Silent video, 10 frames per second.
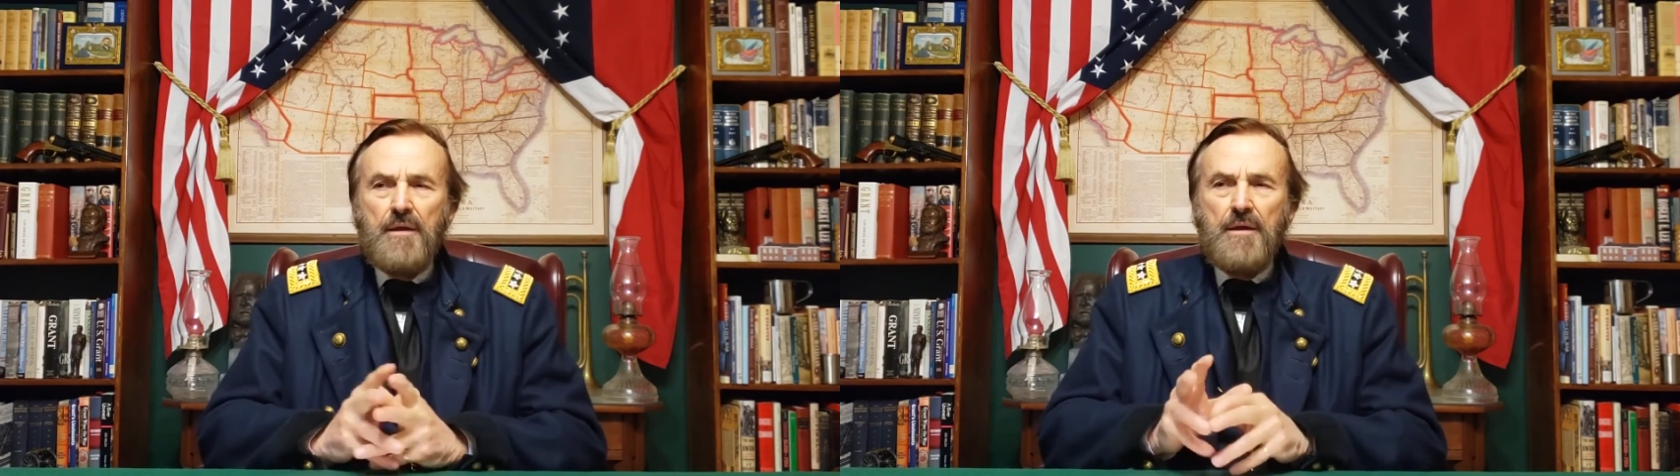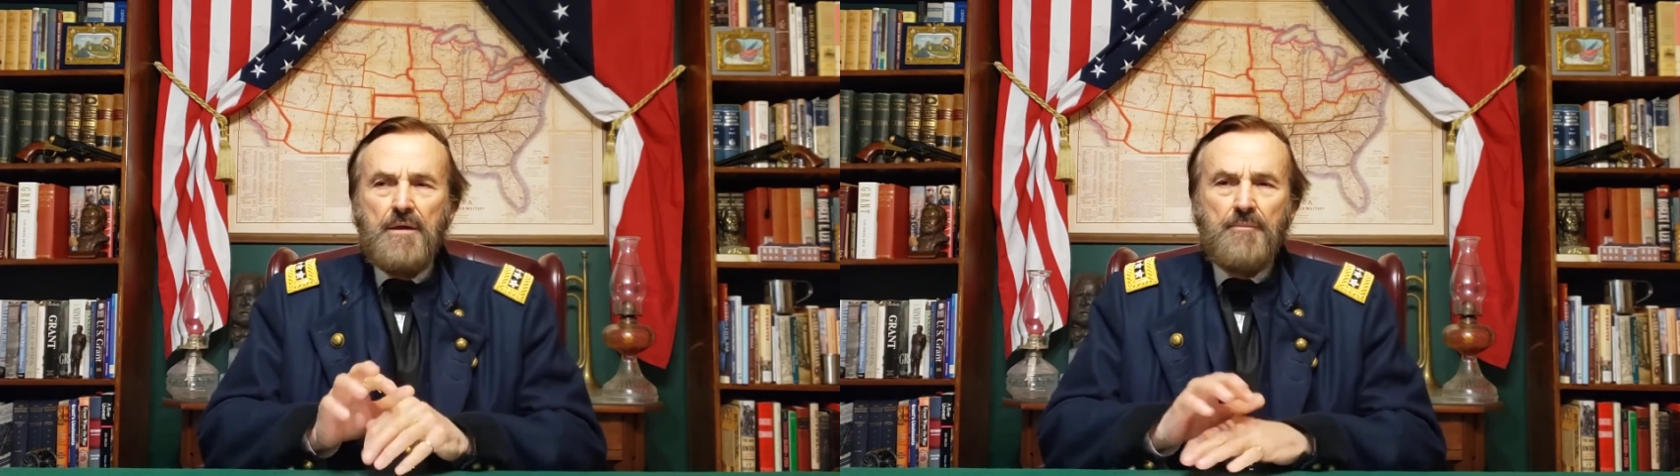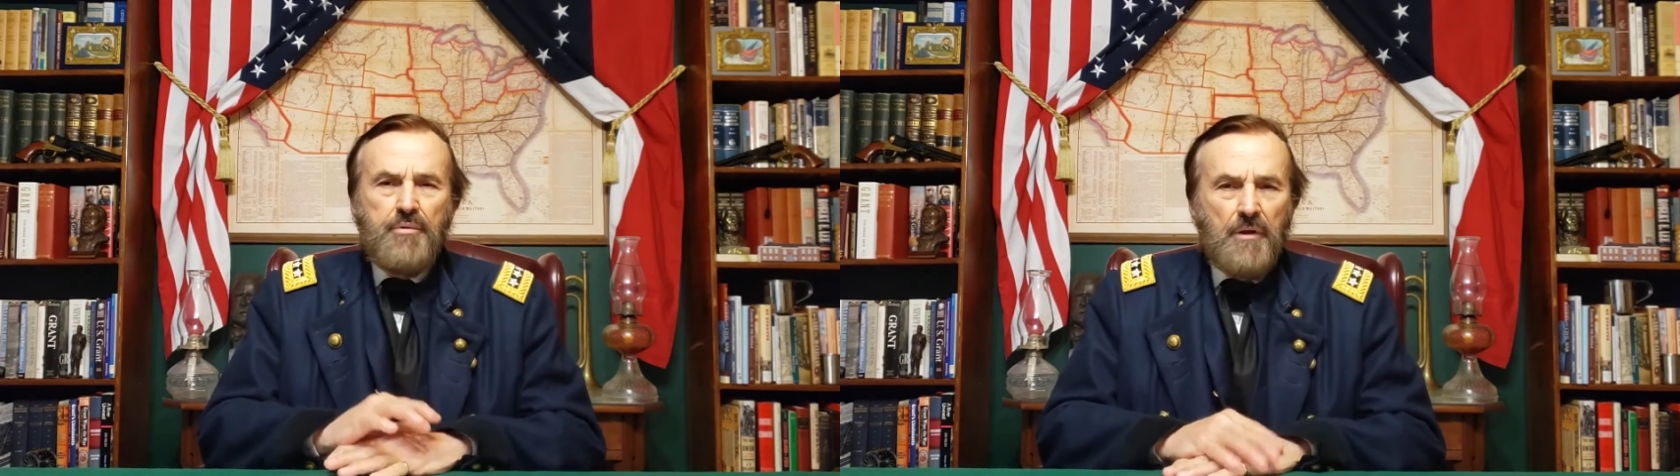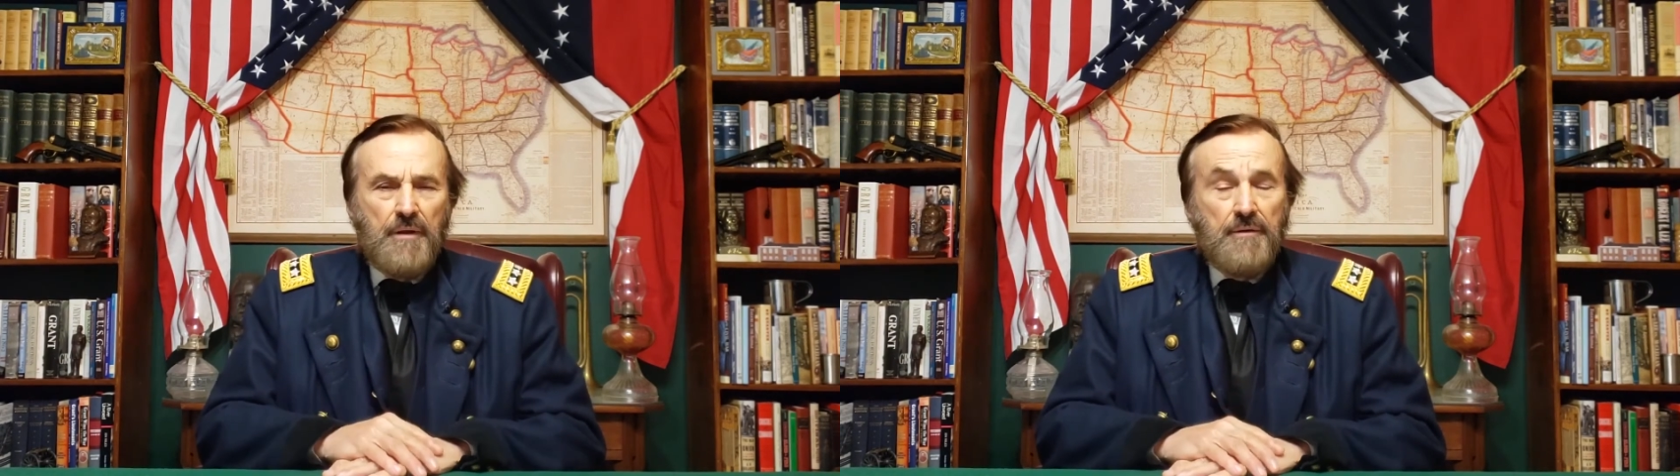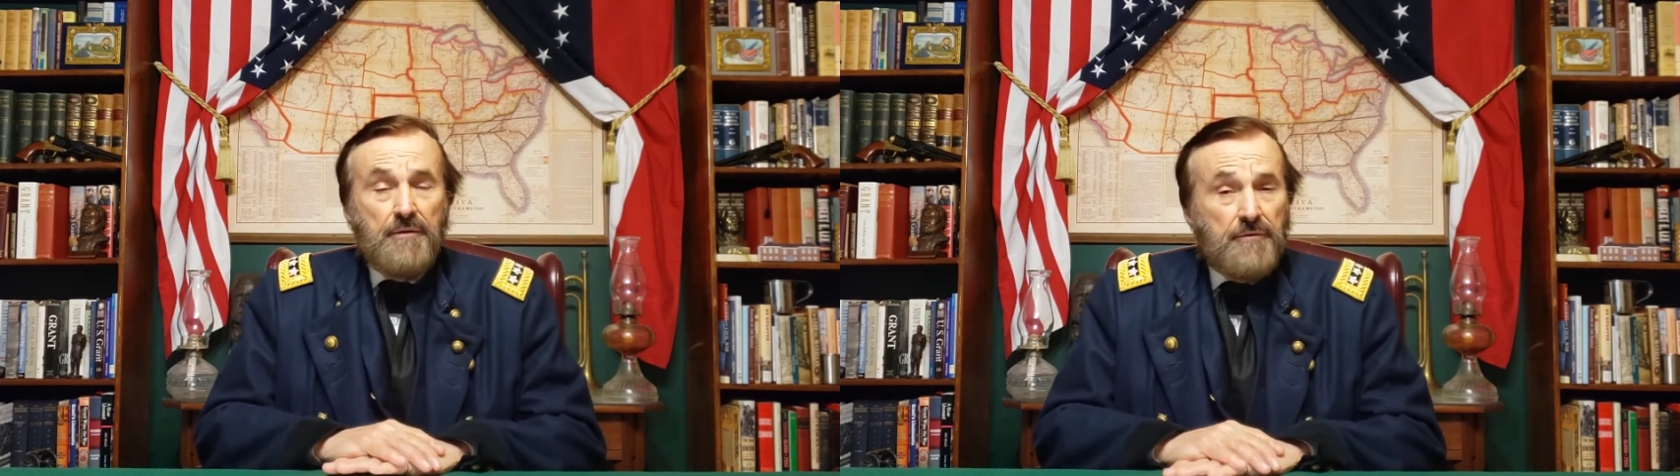He
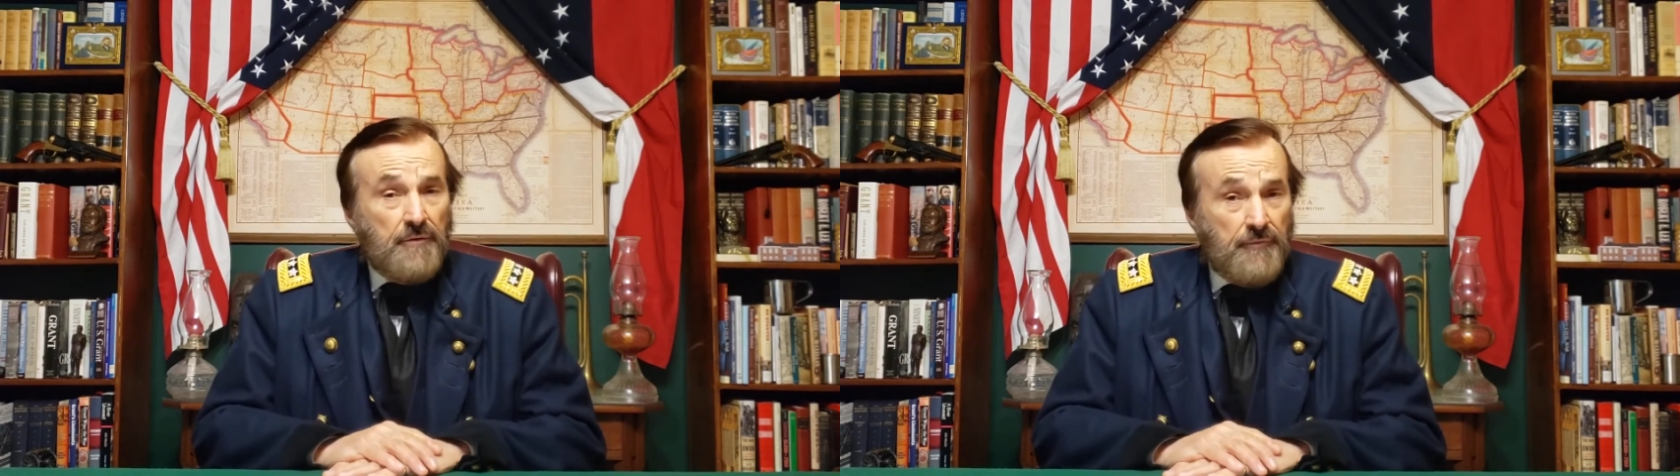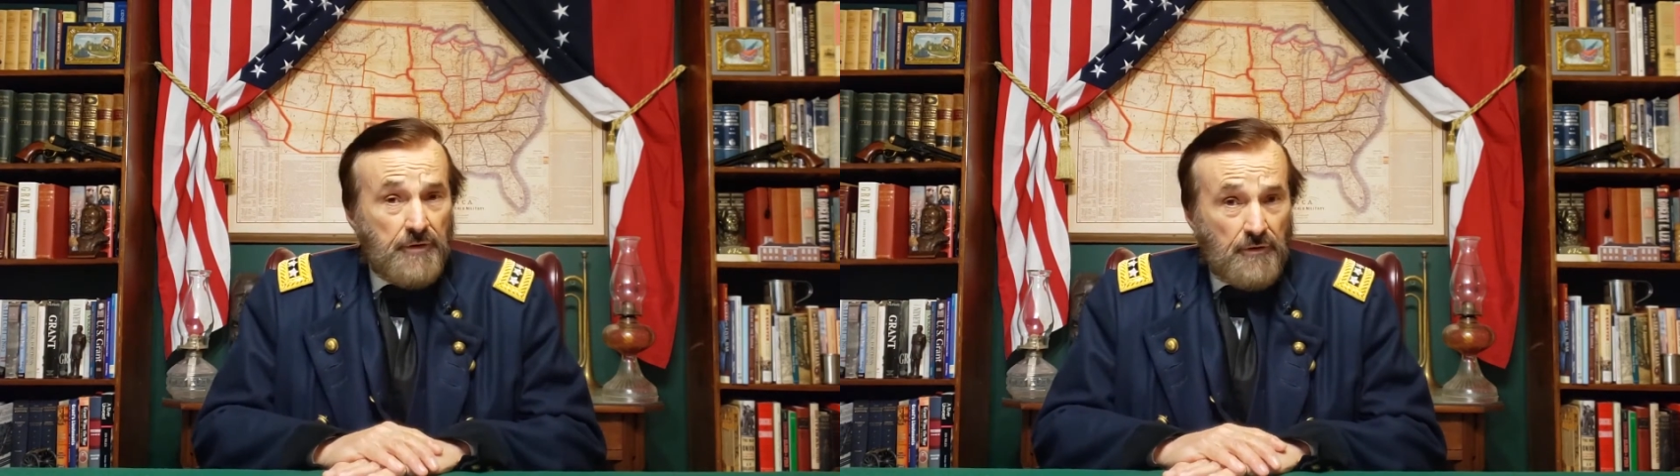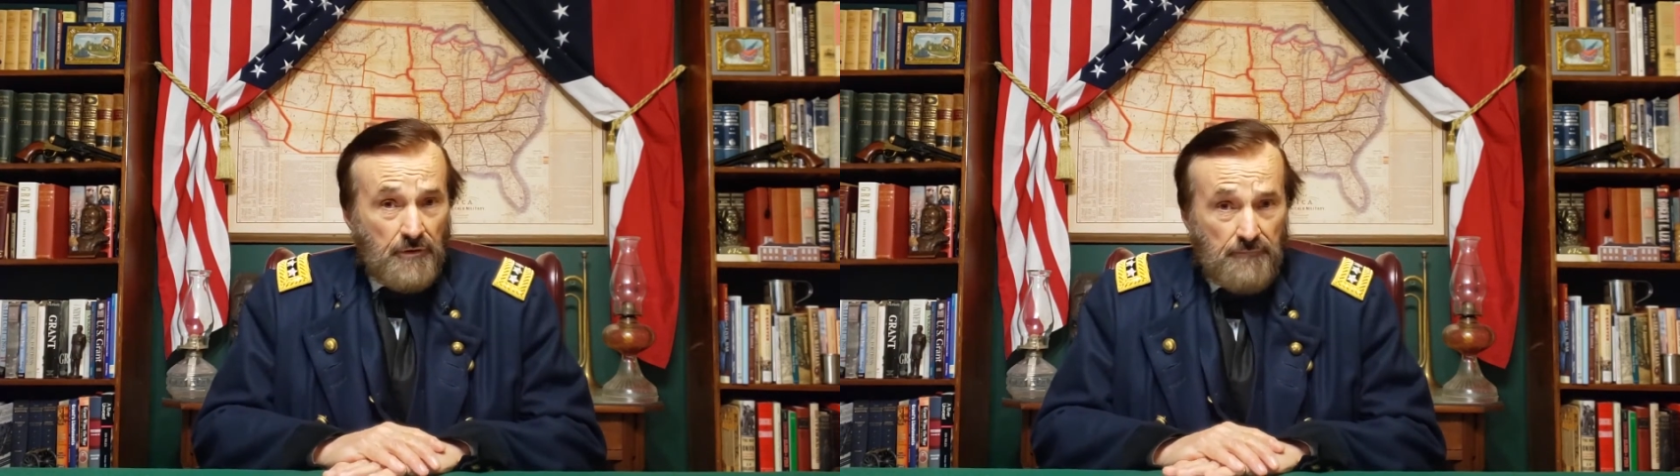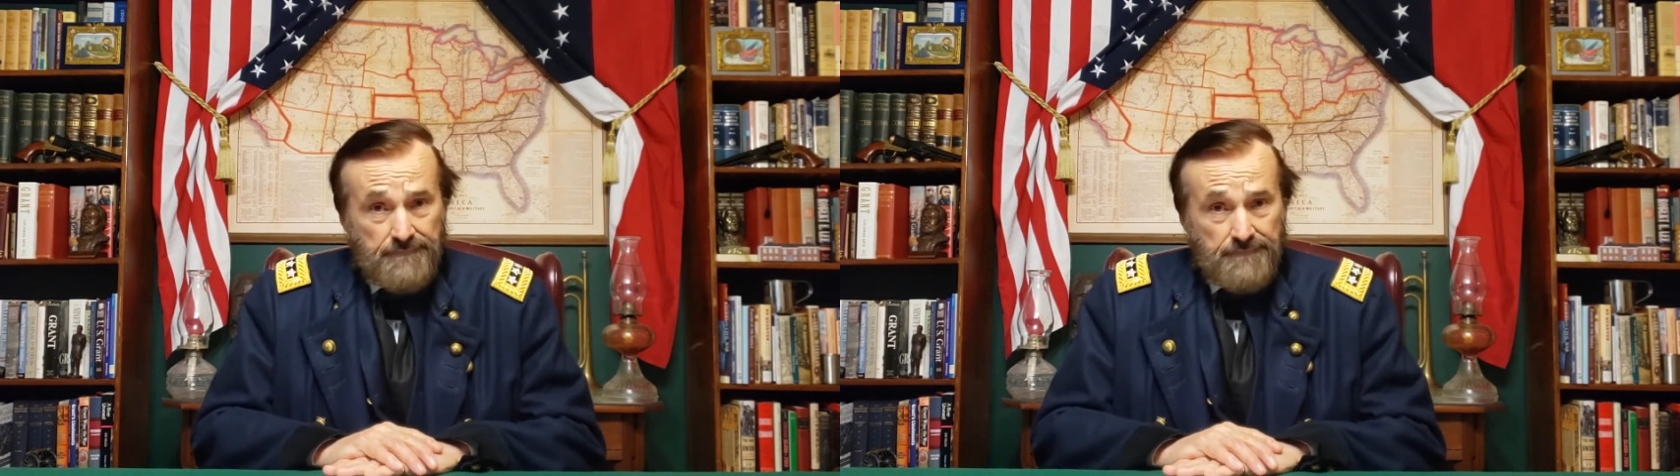plays a fiddle.